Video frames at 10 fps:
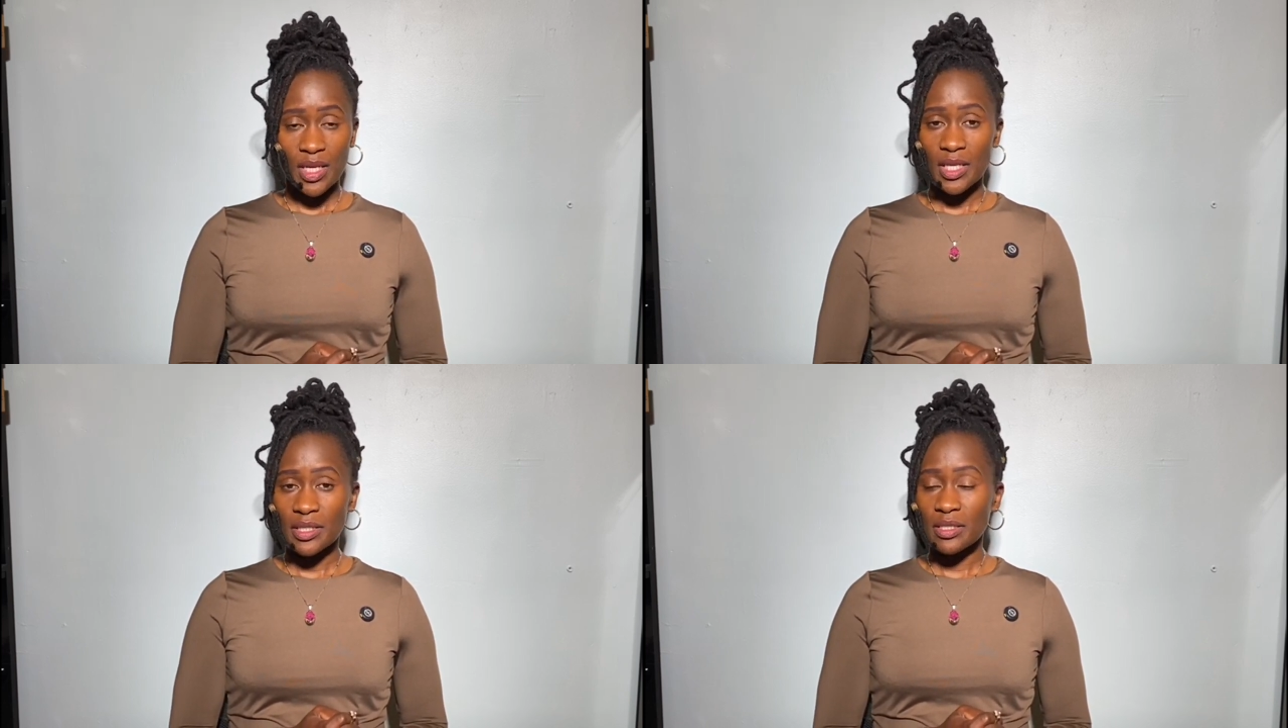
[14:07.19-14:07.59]

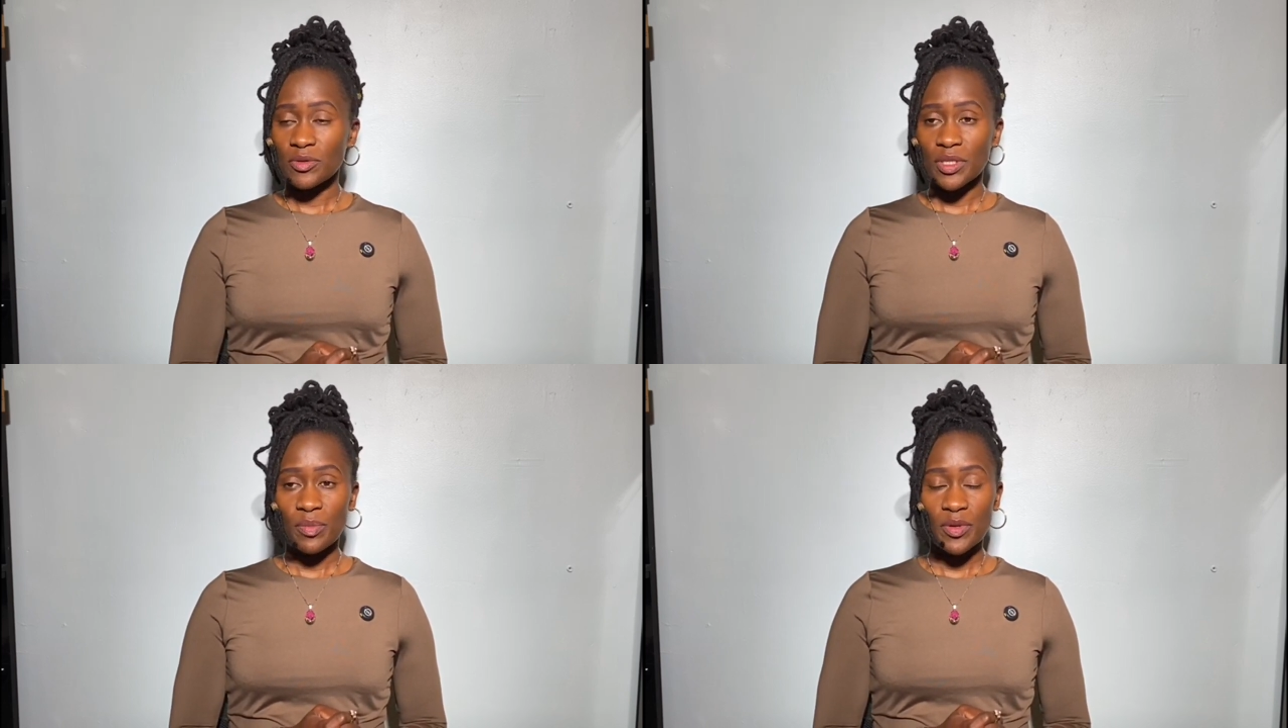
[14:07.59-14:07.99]
It's
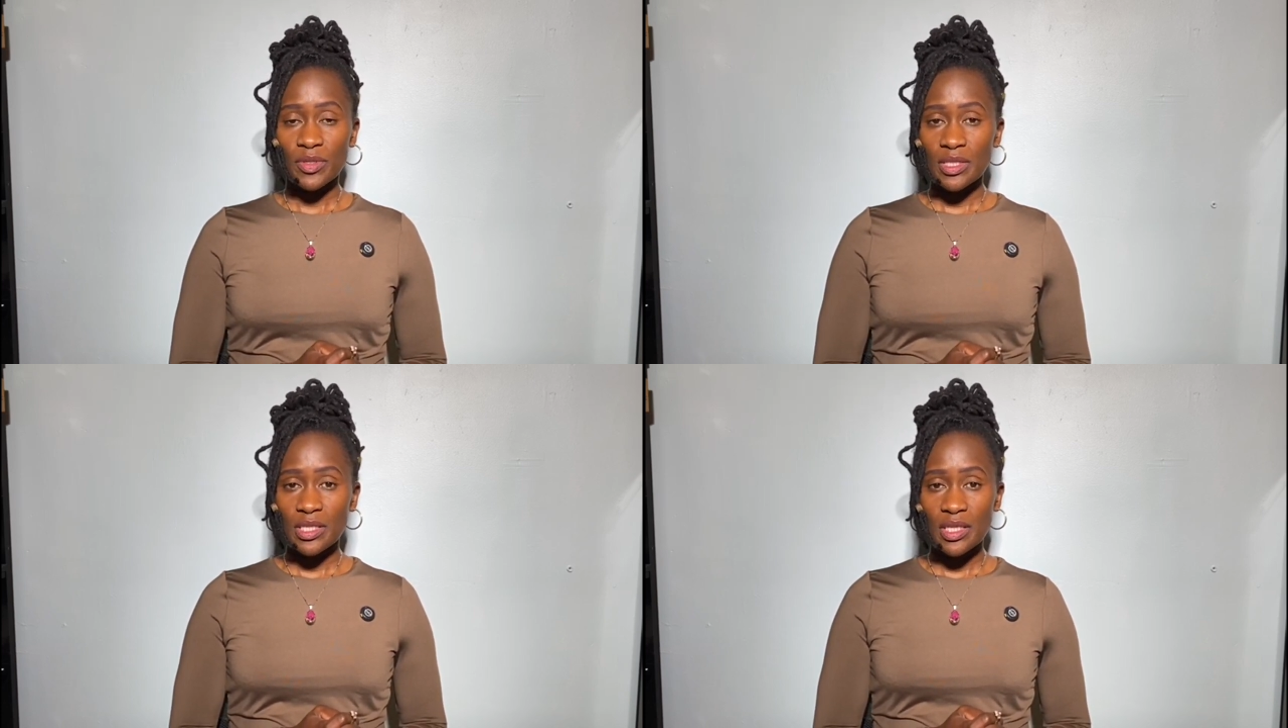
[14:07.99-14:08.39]
not about
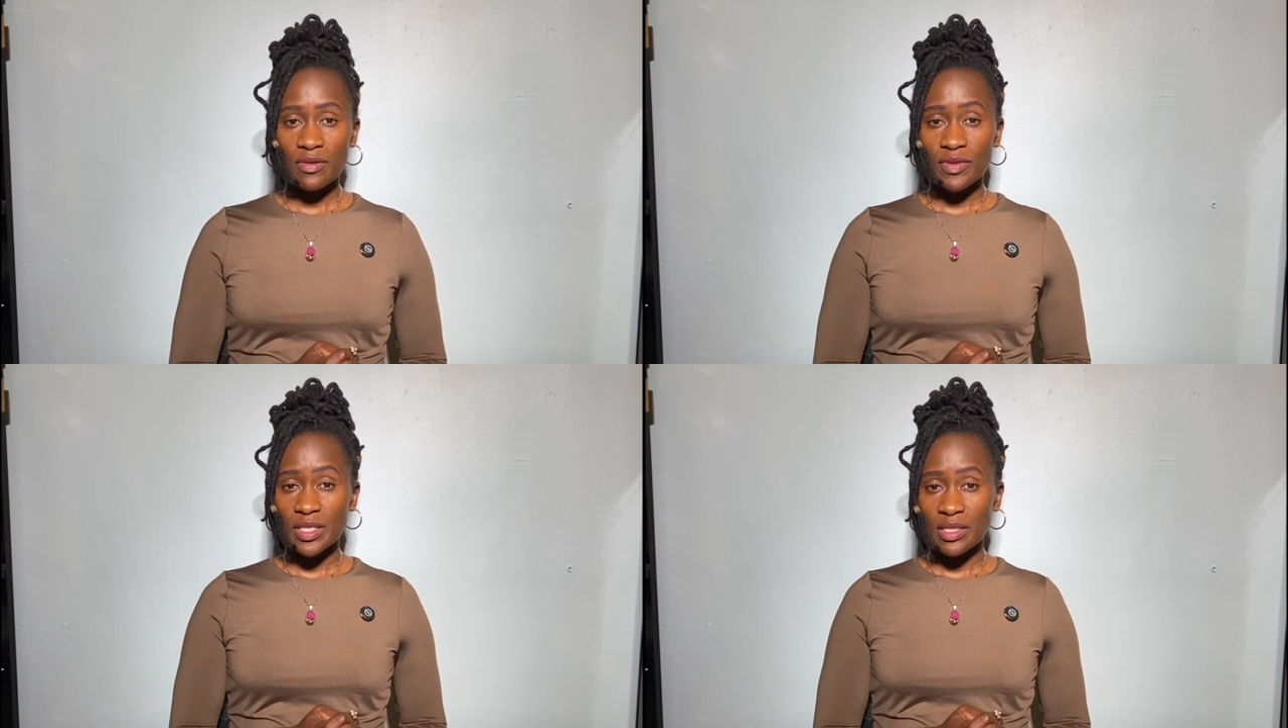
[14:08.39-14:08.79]

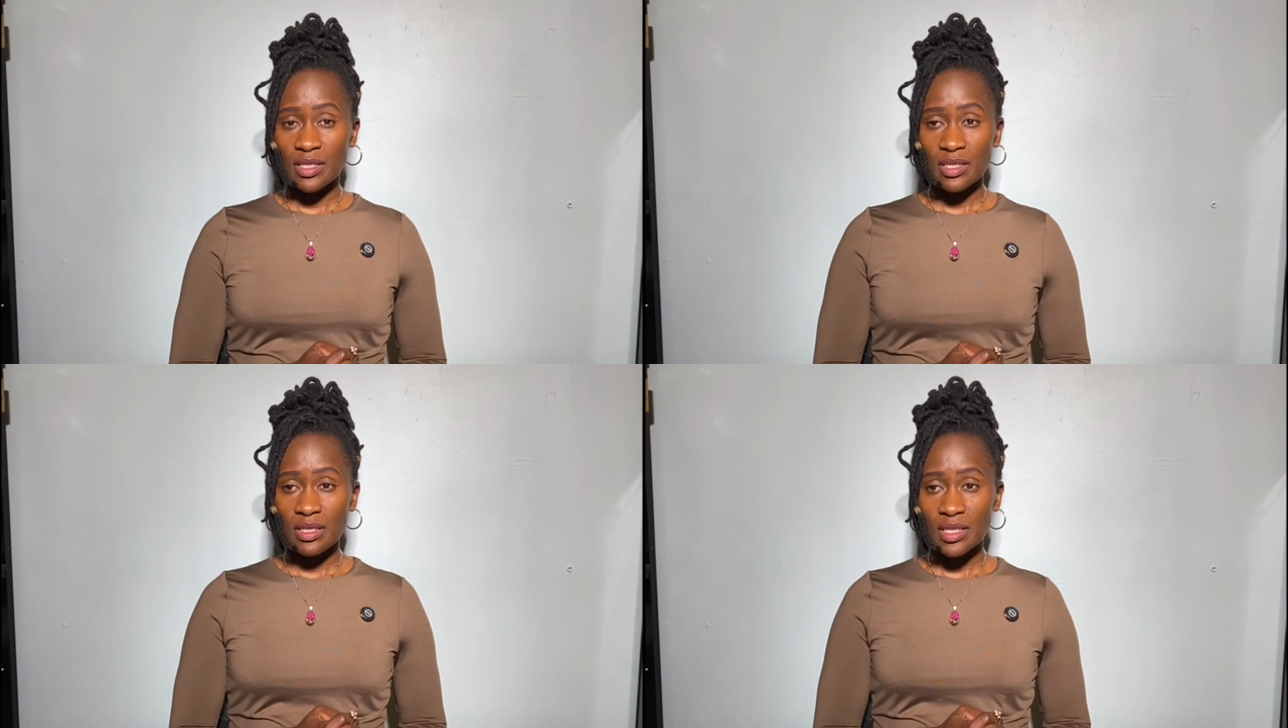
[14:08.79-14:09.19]
even
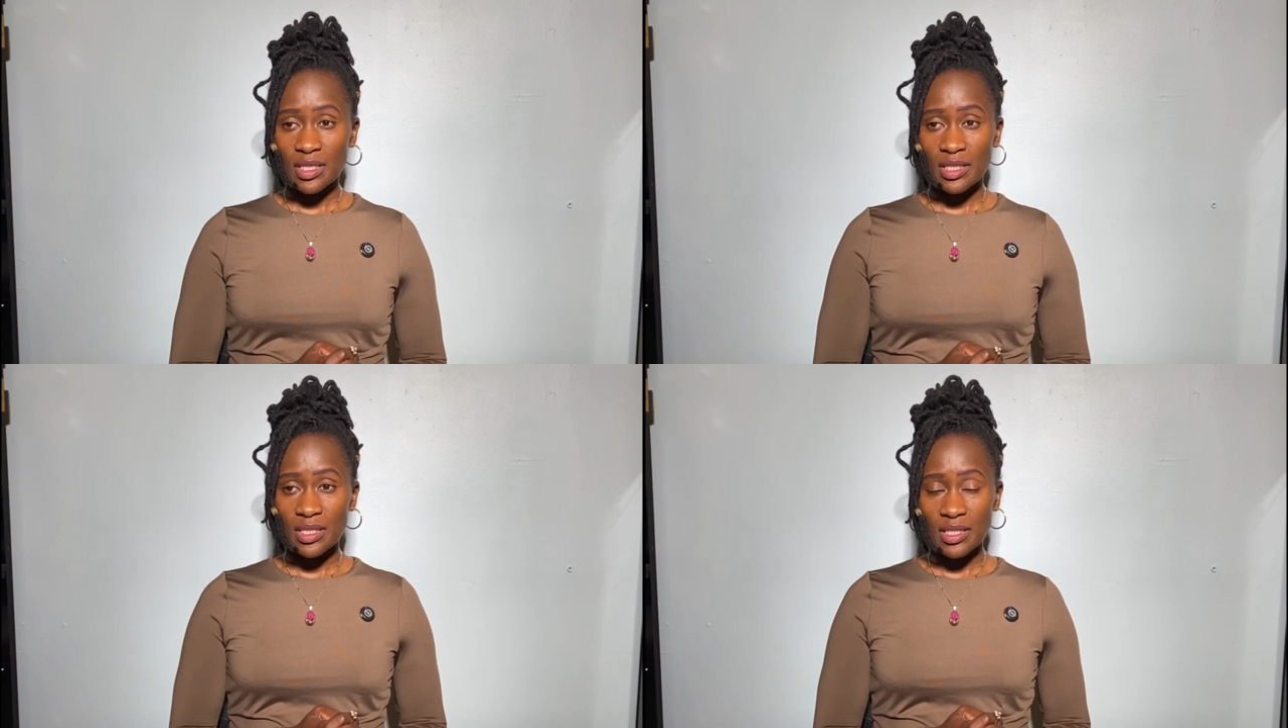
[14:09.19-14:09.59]

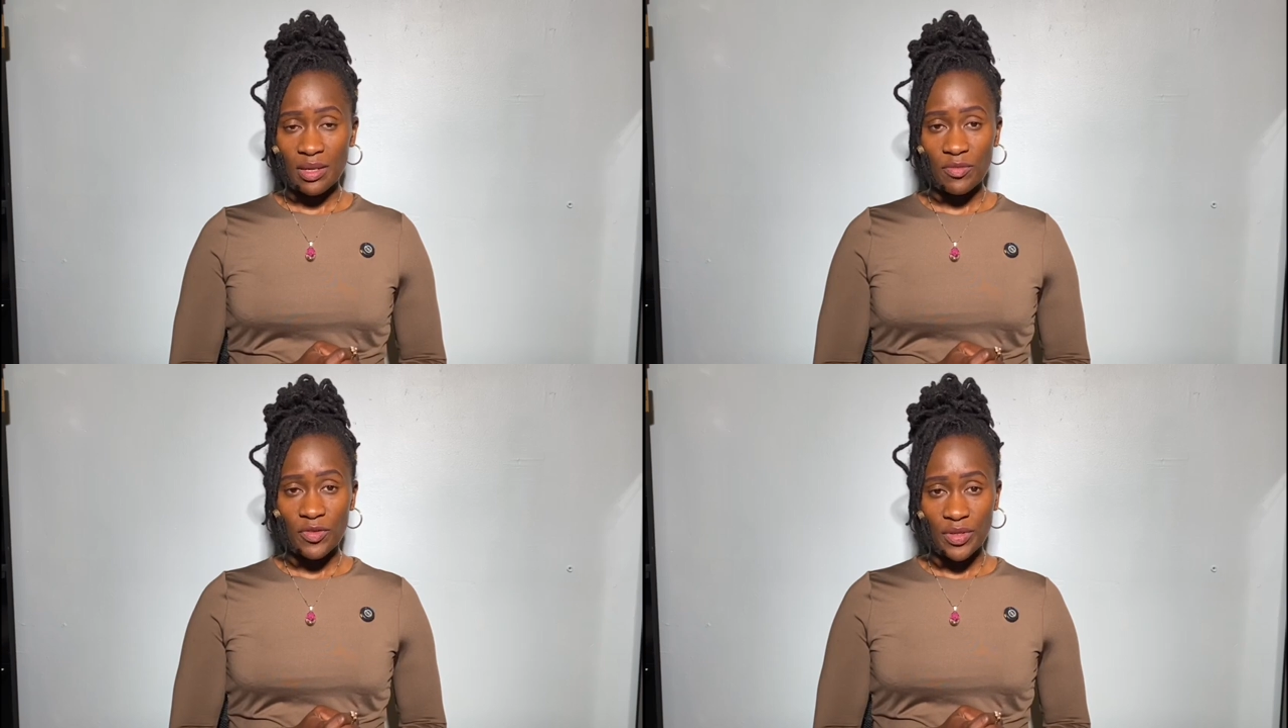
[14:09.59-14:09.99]
creating
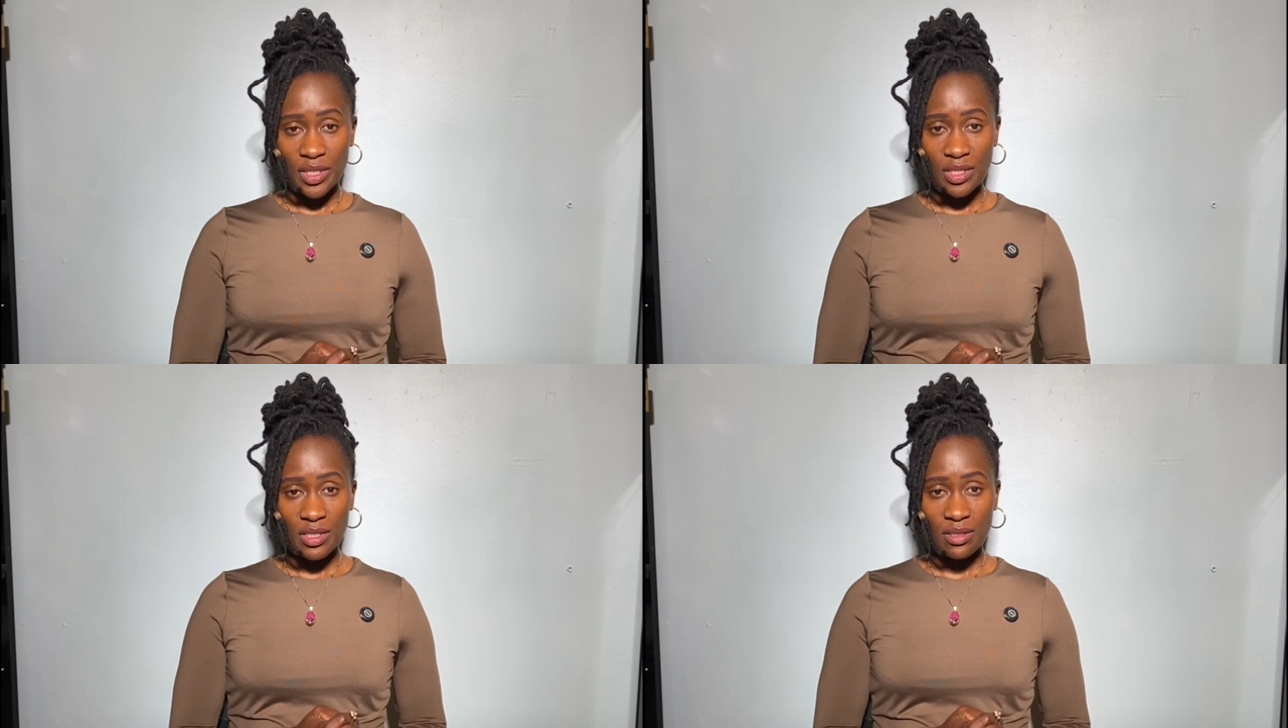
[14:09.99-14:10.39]
time for
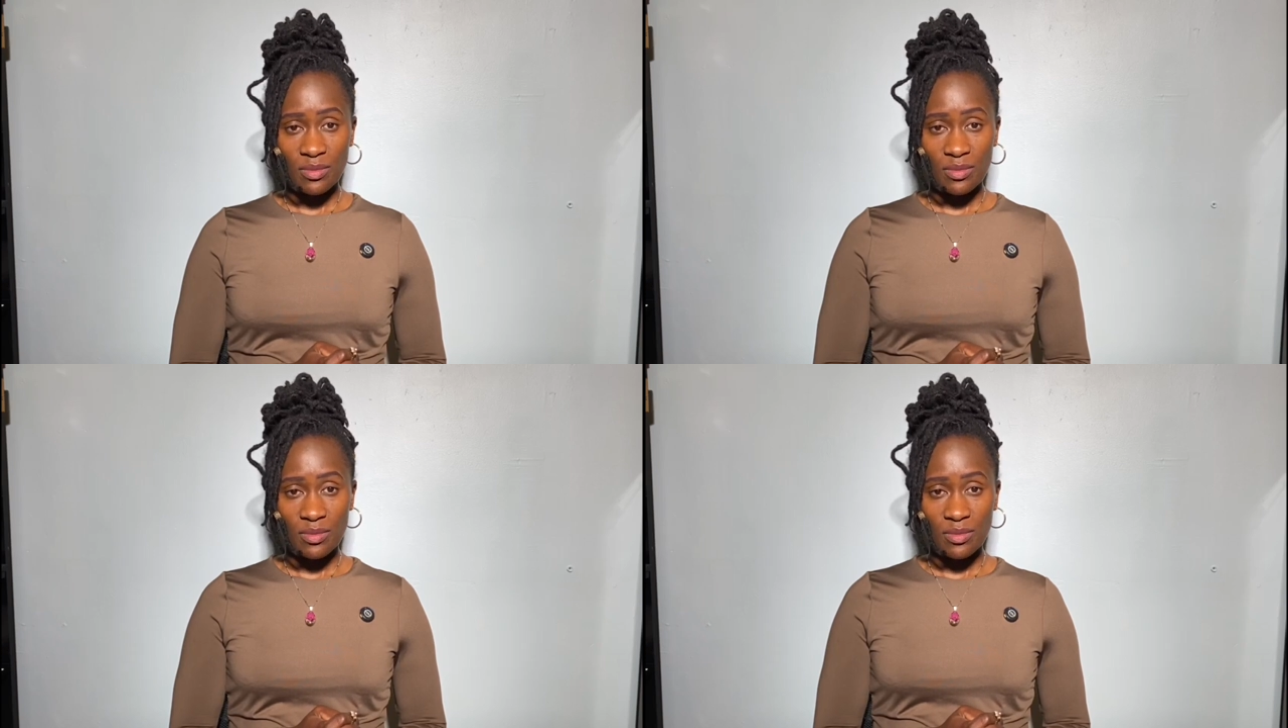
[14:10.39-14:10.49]
it.